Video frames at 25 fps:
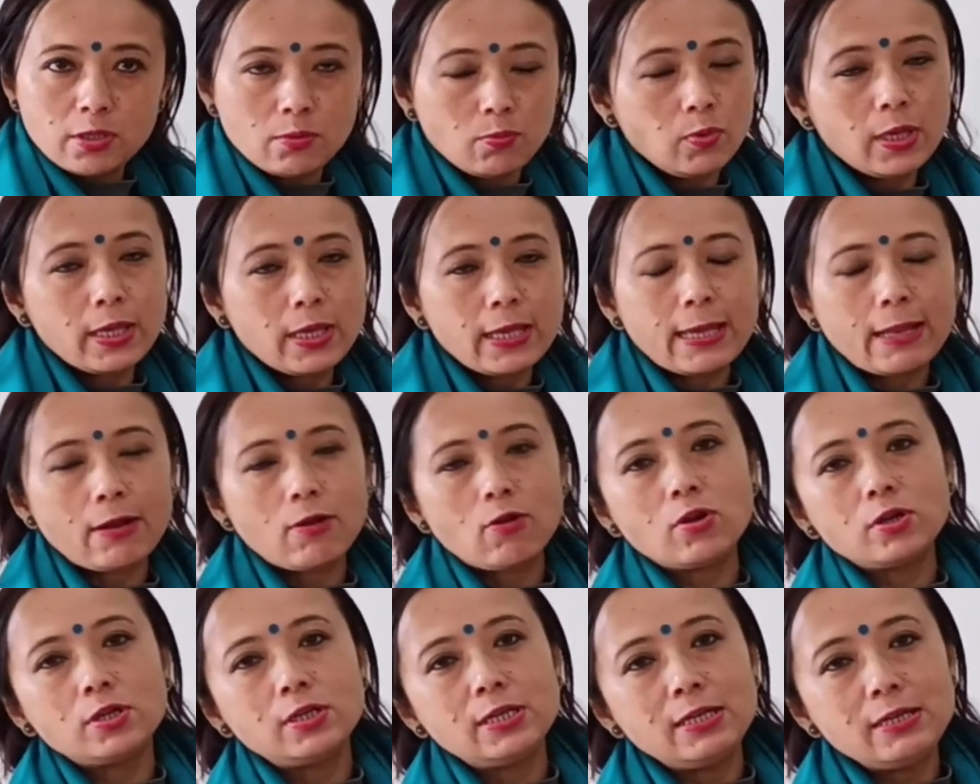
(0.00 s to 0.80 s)
We
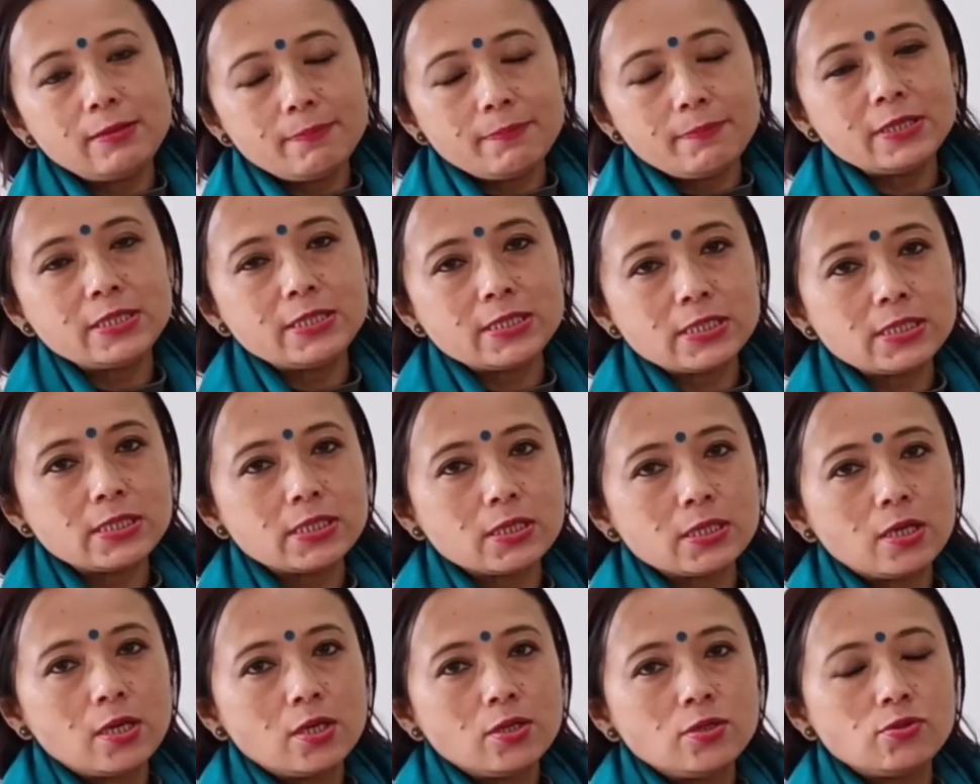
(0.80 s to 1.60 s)
cannot limit
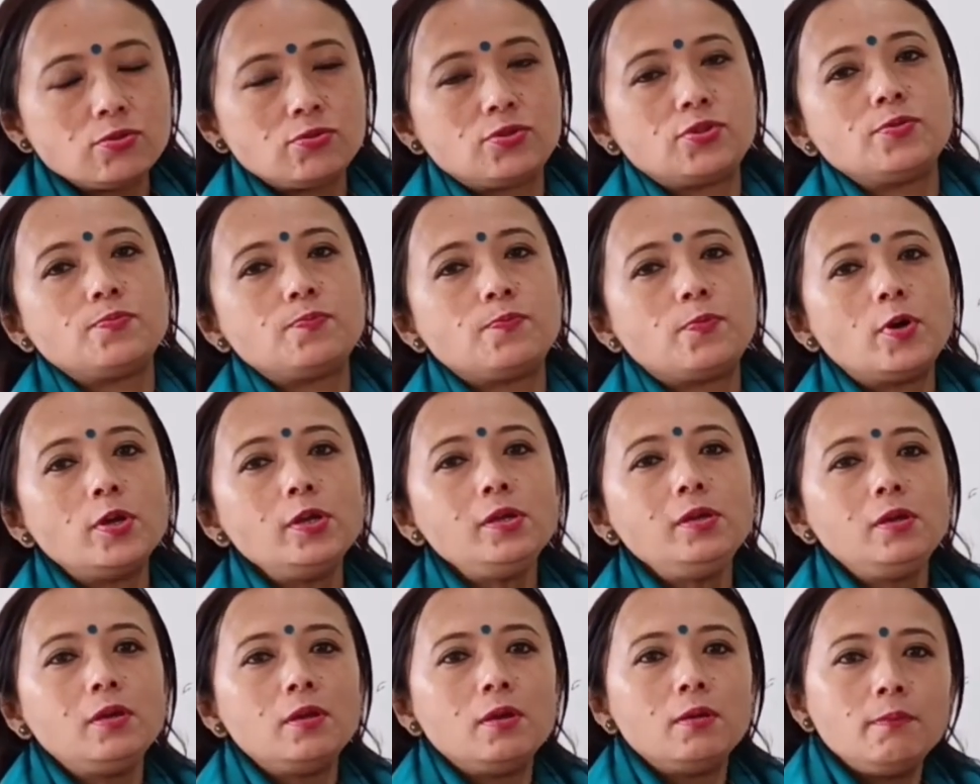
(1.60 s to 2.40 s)
it to sepoy
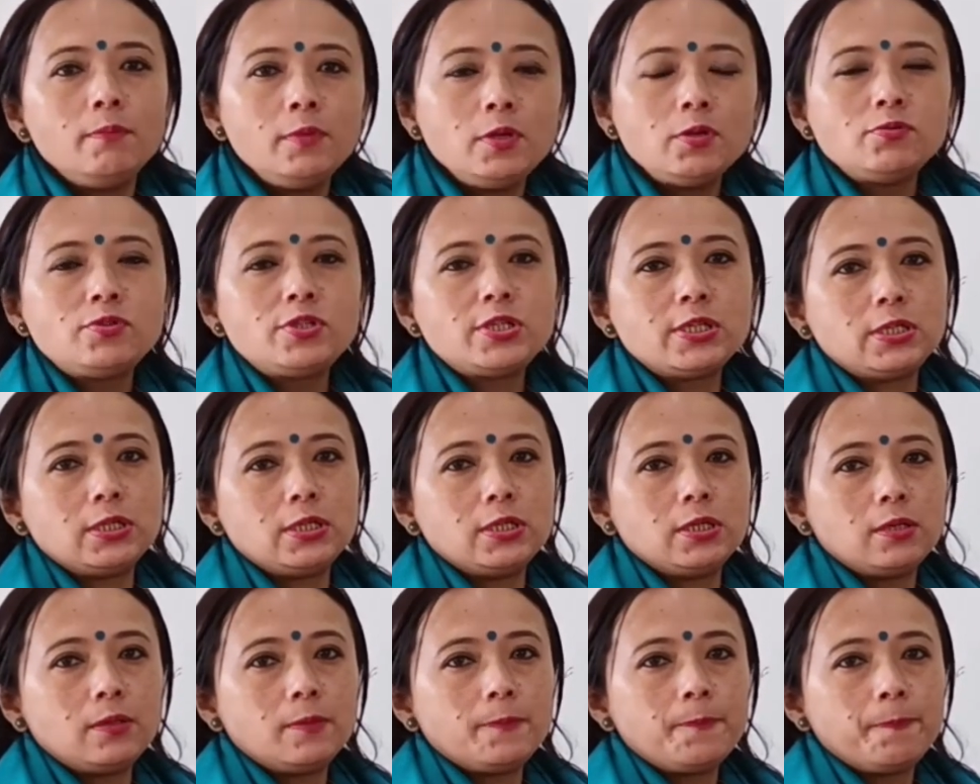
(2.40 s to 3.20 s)
mutiny.